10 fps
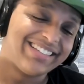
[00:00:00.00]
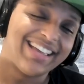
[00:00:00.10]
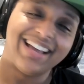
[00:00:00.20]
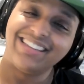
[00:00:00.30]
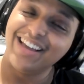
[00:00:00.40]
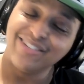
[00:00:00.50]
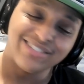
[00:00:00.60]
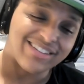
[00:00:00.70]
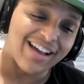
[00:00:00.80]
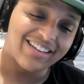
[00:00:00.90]
Yeah, that
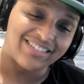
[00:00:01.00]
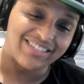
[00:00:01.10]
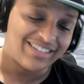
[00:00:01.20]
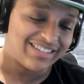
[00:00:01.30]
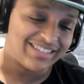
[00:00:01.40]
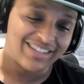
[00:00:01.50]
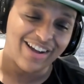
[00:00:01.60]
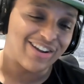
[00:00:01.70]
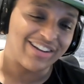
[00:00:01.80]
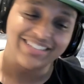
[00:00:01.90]
was not a good
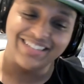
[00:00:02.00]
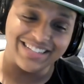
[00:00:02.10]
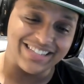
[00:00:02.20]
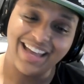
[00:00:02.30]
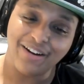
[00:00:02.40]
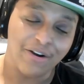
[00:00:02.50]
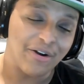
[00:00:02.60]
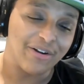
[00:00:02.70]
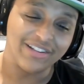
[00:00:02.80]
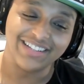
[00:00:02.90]
dunk contest at
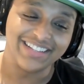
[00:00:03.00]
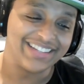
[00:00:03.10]
all.